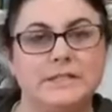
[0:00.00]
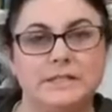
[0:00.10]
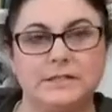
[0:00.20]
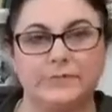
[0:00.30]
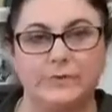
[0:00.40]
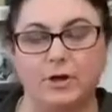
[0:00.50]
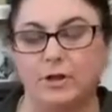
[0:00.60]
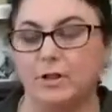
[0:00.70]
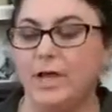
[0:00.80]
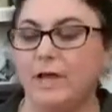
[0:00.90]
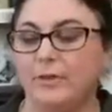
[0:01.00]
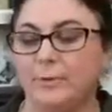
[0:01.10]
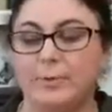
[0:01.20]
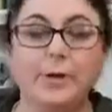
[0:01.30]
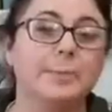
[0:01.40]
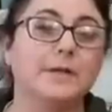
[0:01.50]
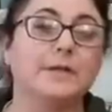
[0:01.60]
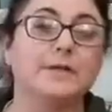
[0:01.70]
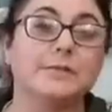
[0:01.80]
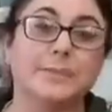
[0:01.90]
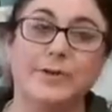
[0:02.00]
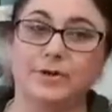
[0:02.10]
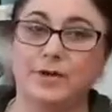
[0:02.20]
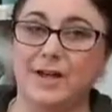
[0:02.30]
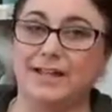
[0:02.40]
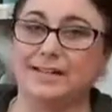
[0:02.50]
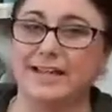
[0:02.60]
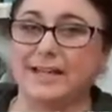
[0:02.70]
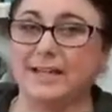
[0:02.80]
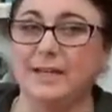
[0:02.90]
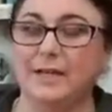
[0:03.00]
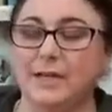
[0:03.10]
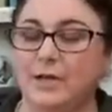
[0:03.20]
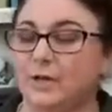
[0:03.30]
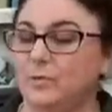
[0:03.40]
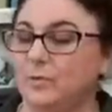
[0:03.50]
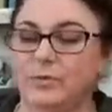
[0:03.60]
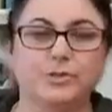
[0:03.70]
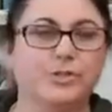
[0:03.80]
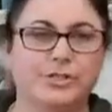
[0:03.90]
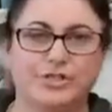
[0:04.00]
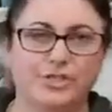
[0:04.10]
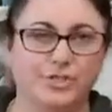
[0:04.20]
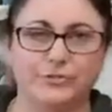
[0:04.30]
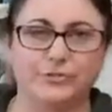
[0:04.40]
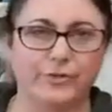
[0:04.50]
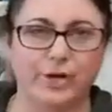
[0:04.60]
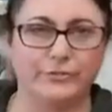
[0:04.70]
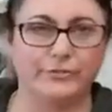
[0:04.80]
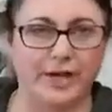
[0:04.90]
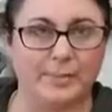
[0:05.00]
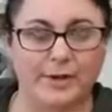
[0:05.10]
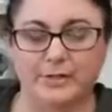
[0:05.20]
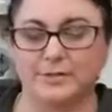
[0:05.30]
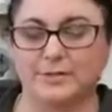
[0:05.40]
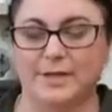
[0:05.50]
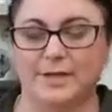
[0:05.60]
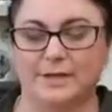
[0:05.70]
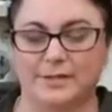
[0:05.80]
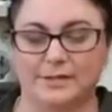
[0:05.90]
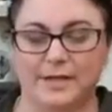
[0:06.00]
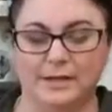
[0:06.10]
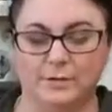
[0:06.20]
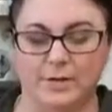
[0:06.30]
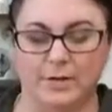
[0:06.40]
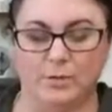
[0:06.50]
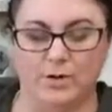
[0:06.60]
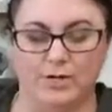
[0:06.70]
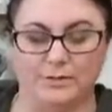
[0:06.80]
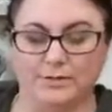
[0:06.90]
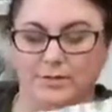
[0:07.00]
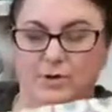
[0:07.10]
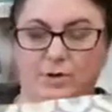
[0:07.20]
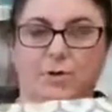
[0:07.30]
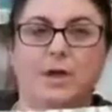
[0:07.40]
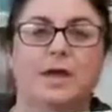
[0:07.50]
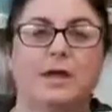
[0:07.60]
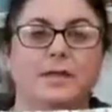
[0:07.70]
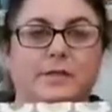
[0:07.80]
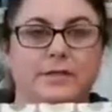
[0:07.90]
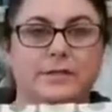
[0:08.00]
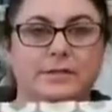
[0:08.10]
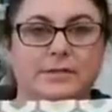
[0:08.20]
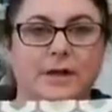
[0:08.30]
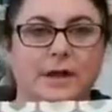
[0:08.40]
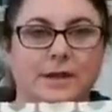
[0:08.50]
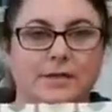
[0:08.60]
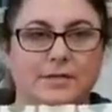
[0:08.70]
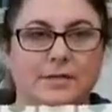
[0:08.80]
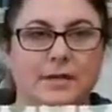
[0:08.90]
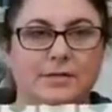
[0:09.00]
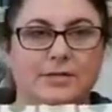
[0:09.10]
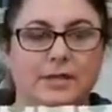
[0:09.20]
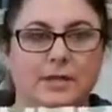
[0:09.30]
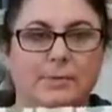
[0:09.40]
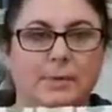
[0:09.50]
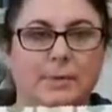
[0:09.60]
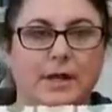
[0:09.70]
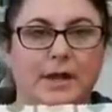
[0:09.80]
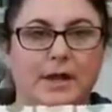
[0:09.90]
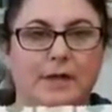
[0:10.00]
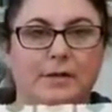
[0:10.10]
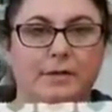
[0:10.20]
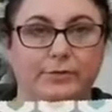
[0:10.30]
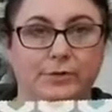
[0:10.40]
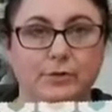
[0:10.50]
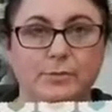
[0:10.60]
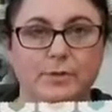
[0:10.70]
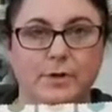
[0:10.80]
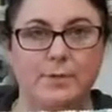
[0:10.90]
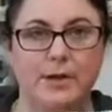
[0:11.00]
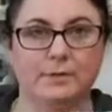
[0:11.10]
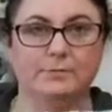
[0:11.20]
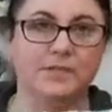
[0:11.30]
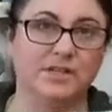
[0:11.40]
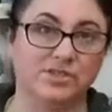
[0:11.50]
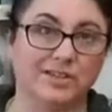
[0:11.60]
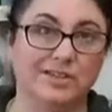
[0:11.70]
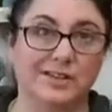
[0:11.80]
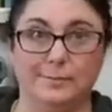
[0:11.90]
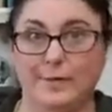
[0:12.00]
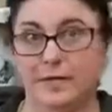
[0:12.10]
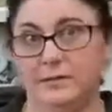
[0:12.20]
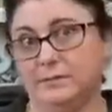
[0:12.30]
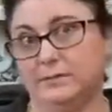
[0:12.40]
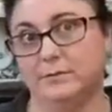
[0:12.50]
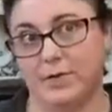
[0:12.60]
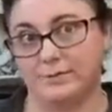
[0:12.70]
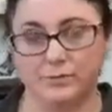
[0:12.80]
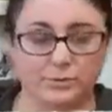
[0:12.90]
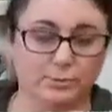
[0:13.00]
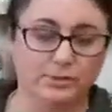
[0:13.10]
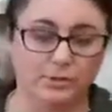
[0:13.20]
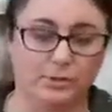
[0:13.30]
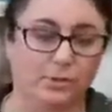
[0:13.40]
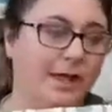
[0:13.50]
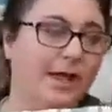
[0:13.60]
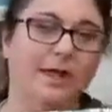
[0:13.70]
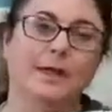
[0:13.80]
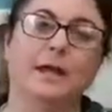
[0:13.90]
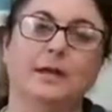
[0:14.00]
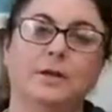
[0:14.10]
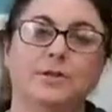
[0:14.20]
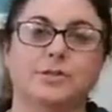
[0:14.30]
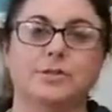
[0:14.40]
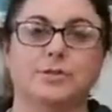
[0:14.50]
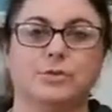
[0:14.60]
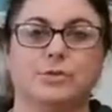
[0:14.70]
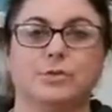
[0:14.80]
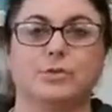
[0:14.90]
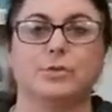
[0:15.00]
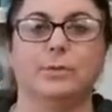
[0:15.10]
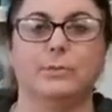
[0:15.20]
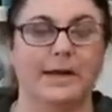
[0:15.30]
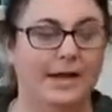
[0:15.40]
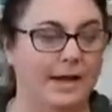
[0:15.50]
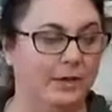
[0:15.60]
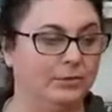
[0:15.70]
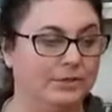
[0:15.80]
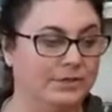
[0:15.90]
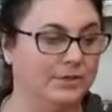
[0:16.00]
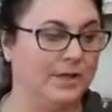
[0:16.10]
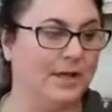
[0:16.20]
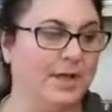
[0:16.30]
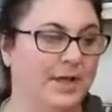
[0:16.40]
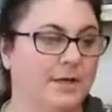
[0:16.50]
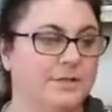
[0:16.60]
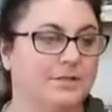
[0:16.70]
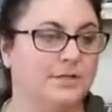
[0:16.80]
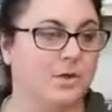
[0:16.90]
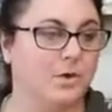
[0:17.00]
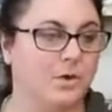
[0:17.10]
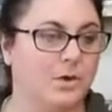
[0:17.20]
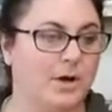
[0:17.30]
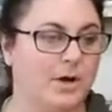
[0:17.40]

into fall. They're pumpkins, but they're not like real traditional fall fabrics, and that's kind of what I wanted. So this is the color scheme in my living room and my kitchen and my craft room. So it kind of goes through my house. So